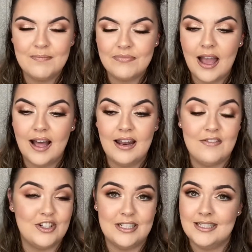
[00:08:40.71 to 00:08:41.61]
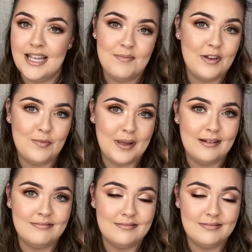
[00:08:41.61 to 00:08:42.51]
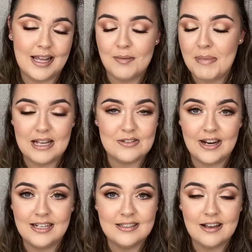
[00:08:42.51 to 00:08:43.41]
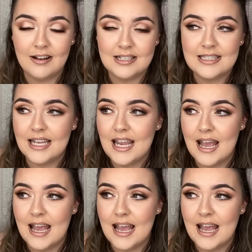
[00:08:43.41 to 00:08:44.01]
and ever since then we've been like best friends, honestly.